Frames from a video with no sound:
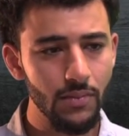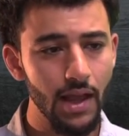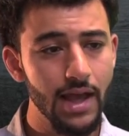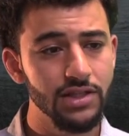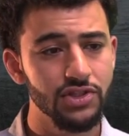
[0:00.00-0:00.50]

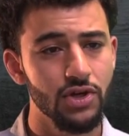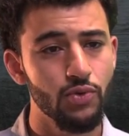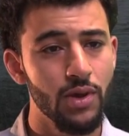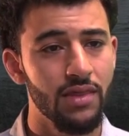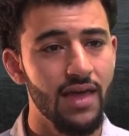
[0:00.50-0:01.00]
And so
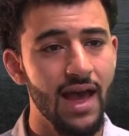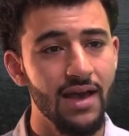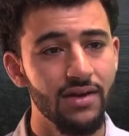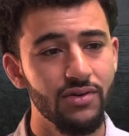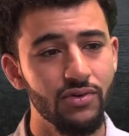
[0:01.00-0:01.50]
with
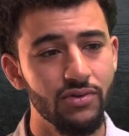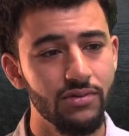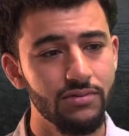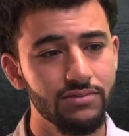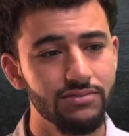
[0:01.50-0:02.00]
that,
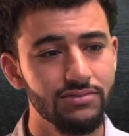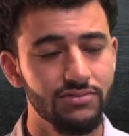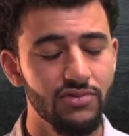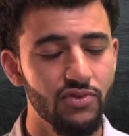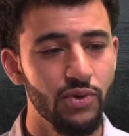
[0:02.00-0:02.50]

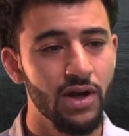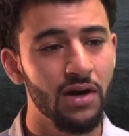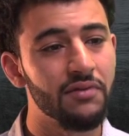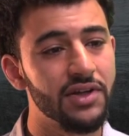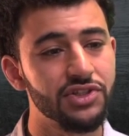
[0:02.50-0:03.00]
we
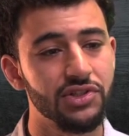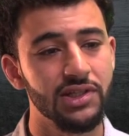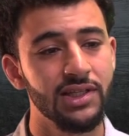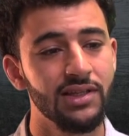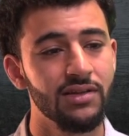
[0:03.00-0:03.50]
are
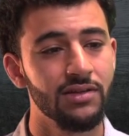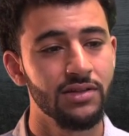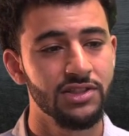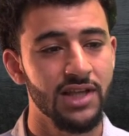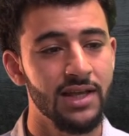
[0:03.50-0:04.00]
eventually
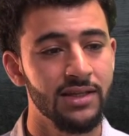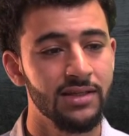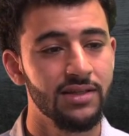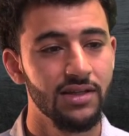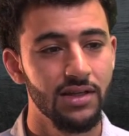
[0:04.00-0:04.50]

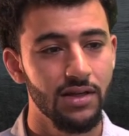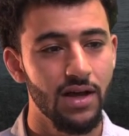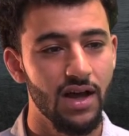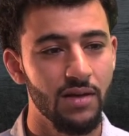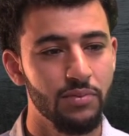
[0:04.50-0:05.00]
cited
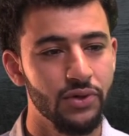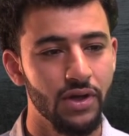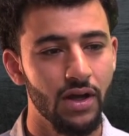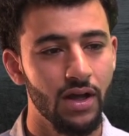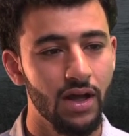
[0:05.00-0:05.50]

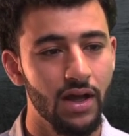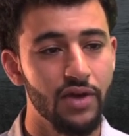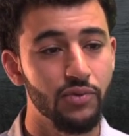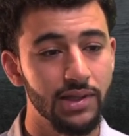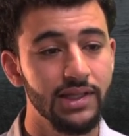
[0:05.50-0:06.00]

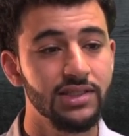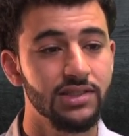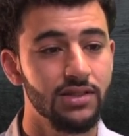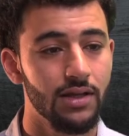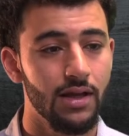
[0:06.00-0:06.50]
and
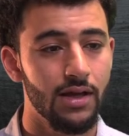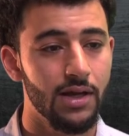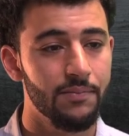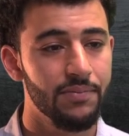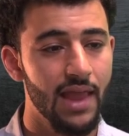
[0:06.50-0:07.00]
released
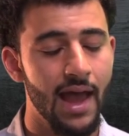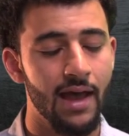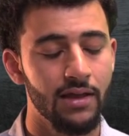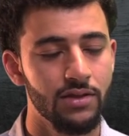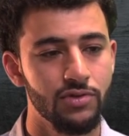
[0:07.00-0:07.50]

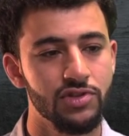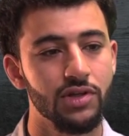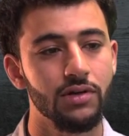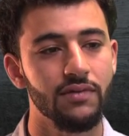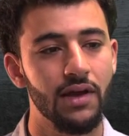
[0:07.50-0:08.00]
at
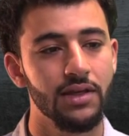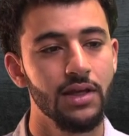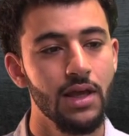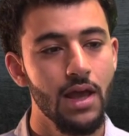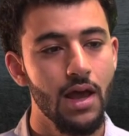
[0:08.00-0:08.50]
UC Irvine.
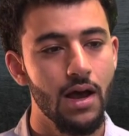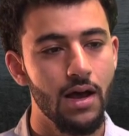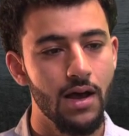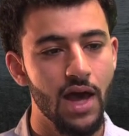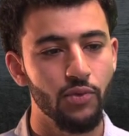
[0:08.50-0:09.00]

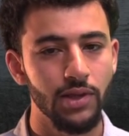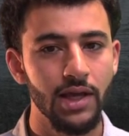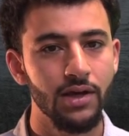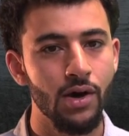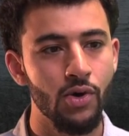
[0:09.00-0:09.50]
And we're
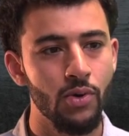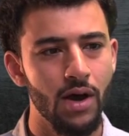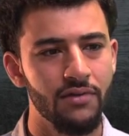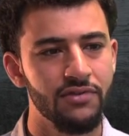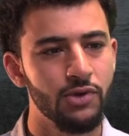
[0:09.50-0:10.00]
let go
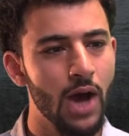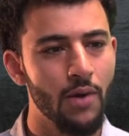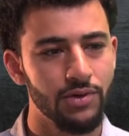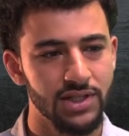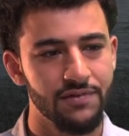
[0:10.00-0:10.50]
a few
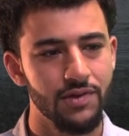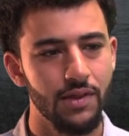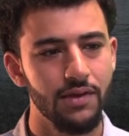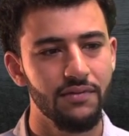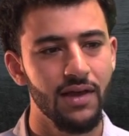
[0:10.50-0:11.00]
hours after
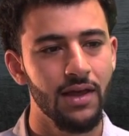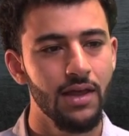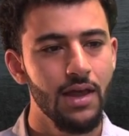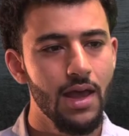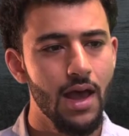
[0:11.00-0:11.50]
the event.
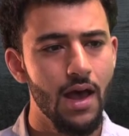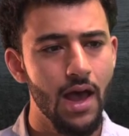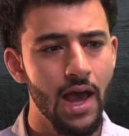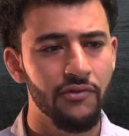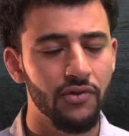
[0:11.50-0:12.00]

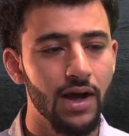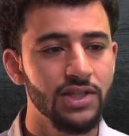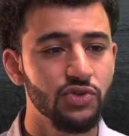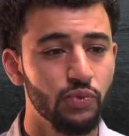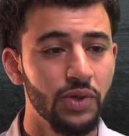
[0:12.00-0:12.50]
And for
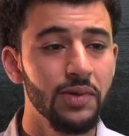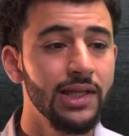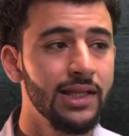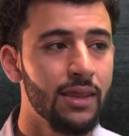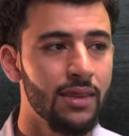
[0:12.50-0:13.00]
us, we
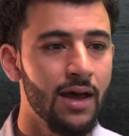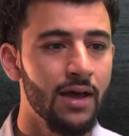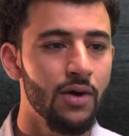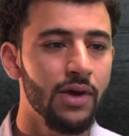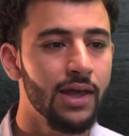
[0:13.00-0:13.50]
really
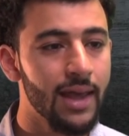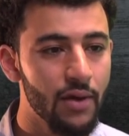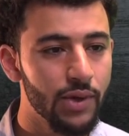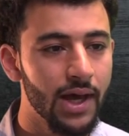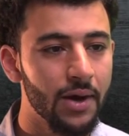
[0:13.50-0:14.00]
thought, okay, yeah,
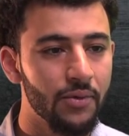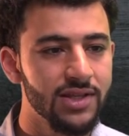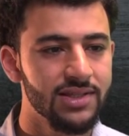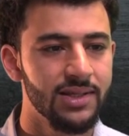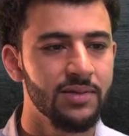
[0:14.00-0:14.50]
we got
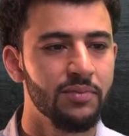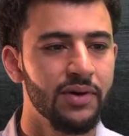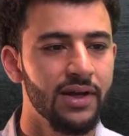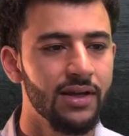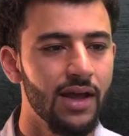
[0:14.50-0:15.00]
arrested,
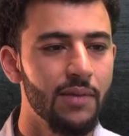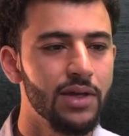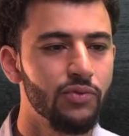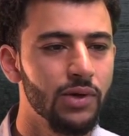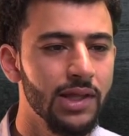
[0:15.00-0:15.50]
but I
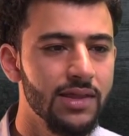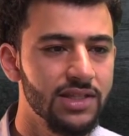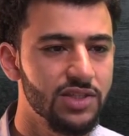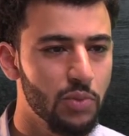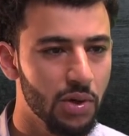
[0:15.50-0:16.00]
mean, really,
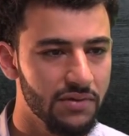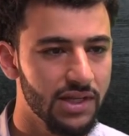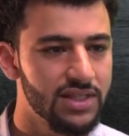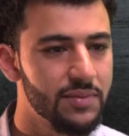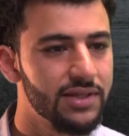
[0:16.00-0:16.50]
this is more of an
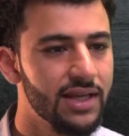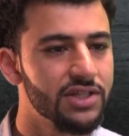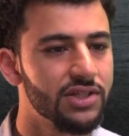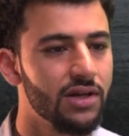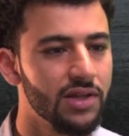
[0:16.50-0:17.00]

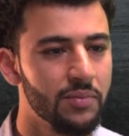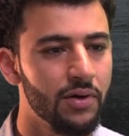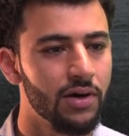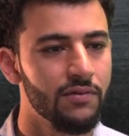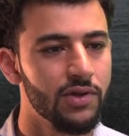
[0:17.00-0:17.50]
intimidation on the
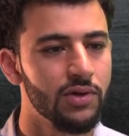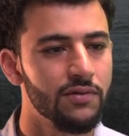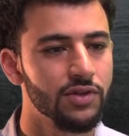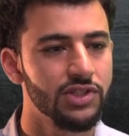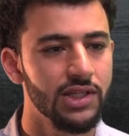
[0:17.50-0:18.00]
part of the
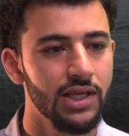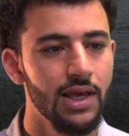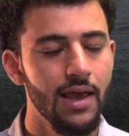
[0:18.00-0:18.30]
university,